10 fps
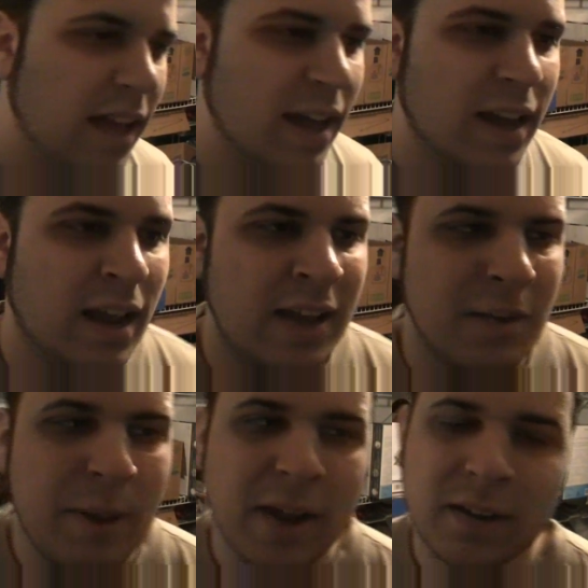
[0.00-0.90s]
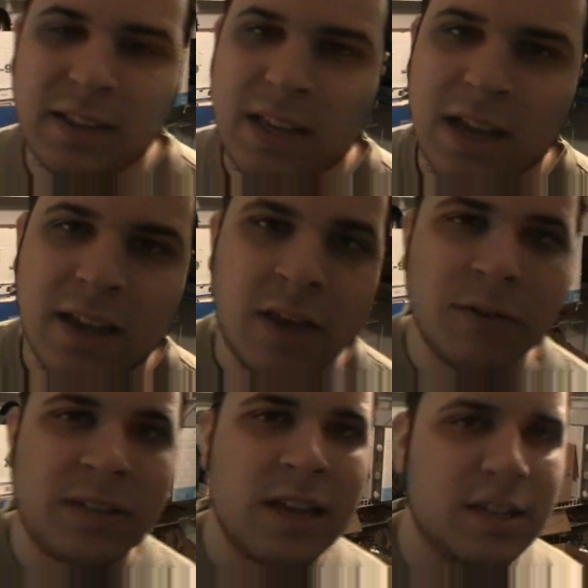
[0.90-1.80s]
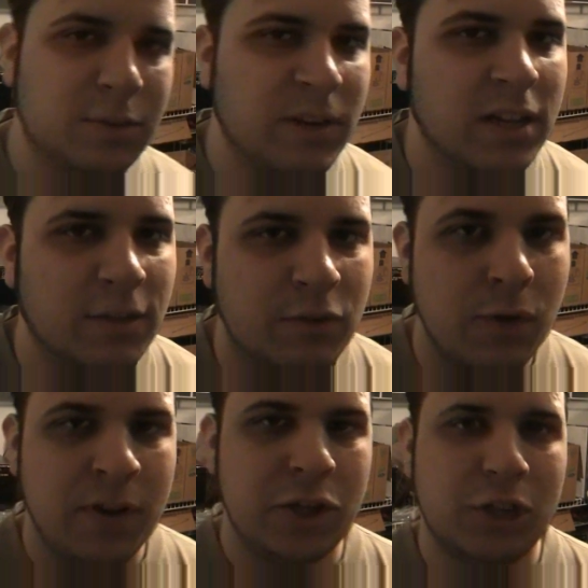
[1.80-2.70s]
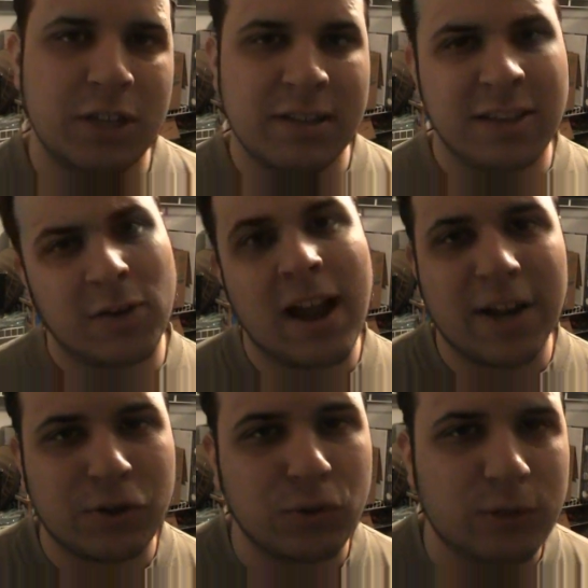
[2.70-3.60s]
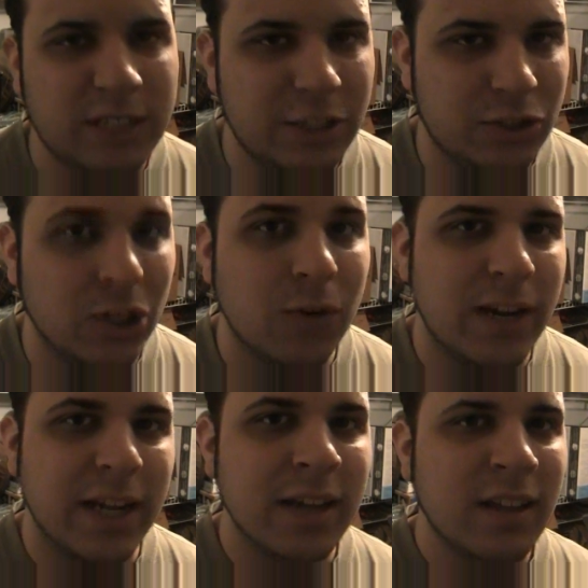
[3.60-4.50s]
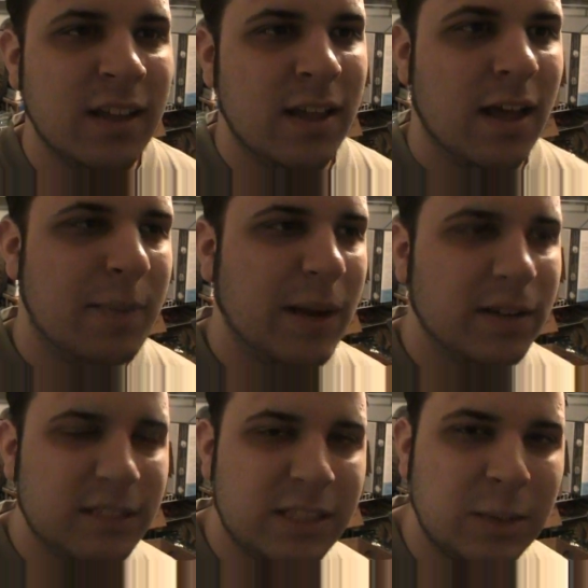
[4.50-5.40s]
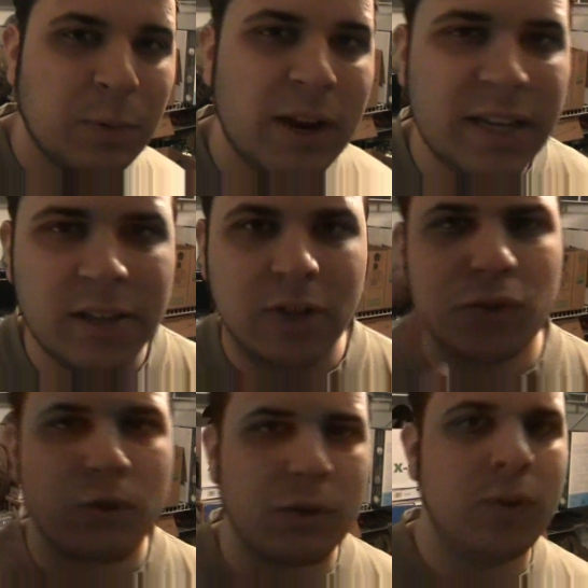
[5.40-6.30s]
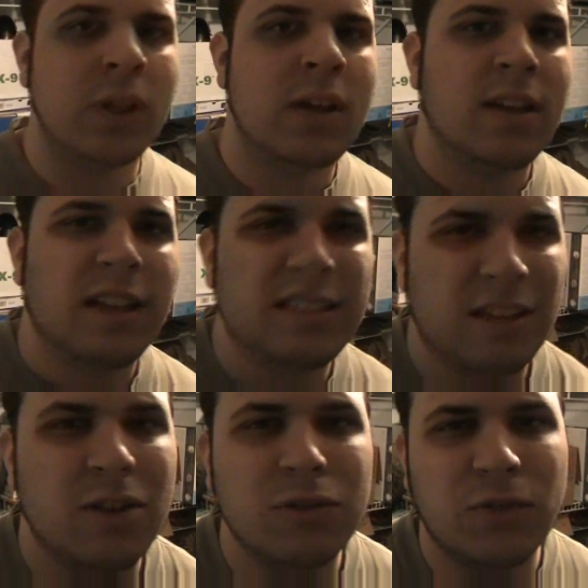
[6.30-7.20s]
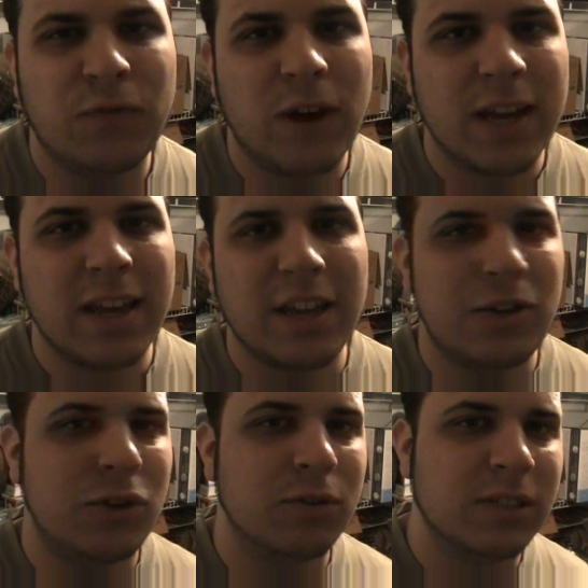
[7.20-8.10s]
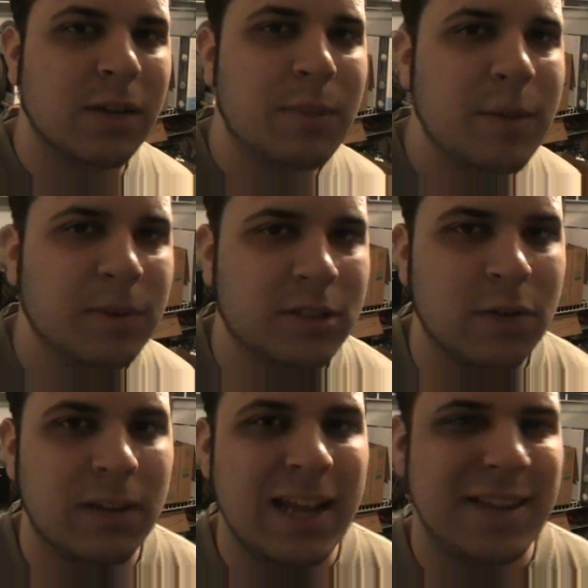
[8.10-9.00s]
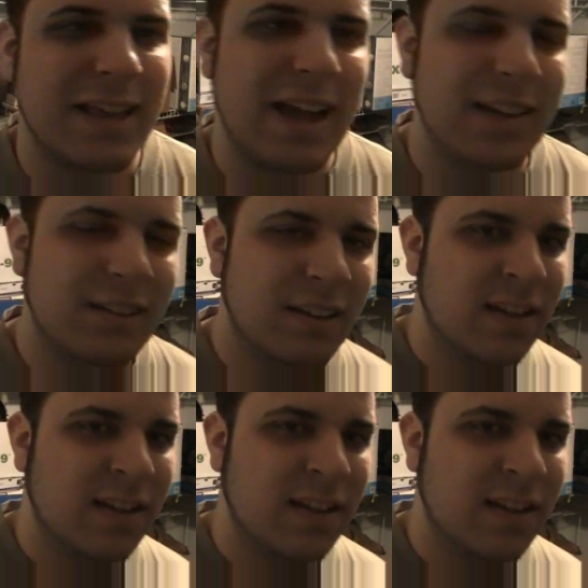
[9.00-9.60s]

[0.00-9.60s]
And apparently accusing Israel of doing shit that they're actually doing, apparently spreading the truth, is a huge fucking issue, and some people don't like that.